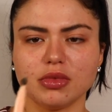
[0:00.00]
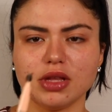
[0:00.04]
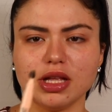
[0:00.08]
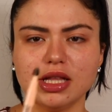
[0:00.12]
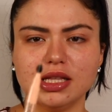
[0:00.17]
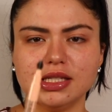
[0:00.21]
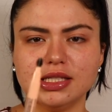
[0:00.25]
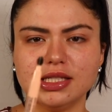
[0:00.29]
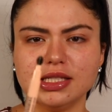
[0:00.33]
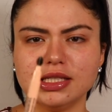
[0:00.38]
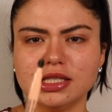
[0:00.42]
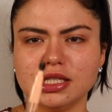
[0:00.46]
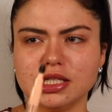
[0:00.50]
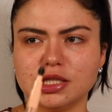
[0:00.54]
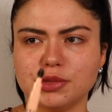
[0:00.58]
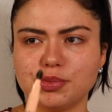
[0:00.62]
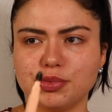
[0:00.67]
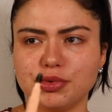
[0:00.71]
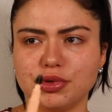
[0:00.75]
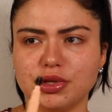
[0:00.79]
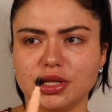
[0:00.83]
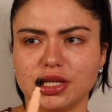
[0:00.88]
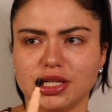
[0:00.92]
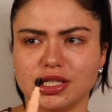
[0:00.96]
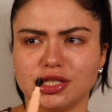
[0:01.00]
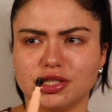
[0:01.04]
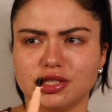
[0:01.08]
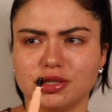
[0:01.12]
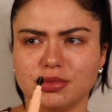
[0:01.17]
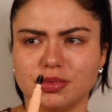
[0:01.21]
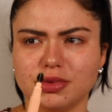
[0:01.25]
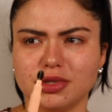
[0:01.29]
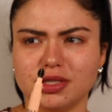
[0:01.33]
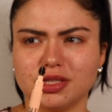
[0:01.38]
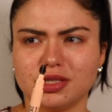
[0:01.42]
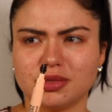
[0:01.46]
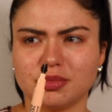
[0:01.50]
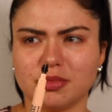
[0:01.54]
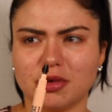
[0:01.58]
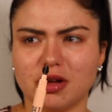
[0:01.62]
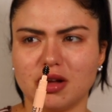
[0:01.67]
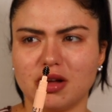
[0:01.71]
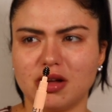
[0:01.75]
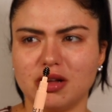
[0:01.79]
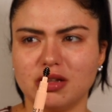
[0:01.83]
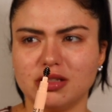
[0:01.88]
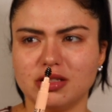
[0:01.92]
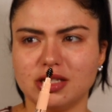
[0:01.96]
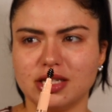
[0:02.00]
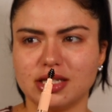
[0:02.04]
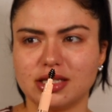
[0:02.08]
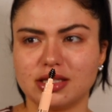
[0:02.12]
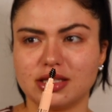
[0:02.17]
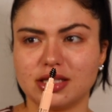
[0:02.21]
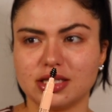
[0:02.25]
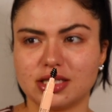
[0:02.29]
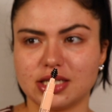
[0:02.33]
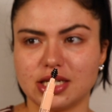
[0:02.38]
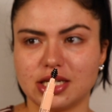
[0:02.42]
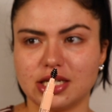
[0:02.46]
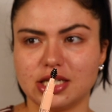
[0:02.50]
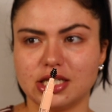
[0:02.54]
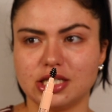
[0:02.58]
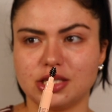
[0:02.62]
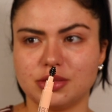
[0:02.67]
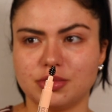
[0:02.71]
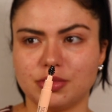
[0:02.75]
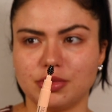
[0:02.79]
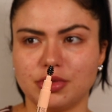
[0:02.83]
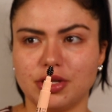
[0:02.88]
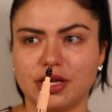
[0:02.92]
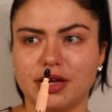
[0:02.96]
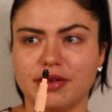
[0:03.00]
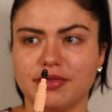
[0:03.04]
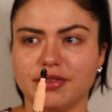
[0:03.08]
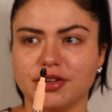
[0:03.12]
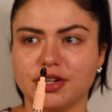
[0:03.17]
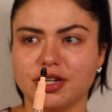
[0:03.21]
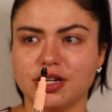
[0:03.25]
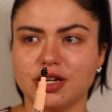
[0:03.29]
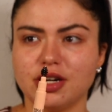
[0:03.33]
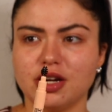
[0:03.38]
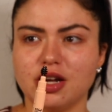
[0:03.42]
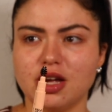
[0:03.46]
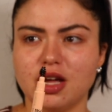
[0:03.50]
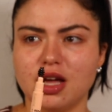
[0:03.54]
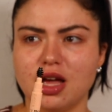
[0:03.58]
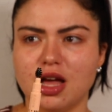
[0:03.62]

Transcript: This is the spoolie, super small, like the tiniest spoolie ever.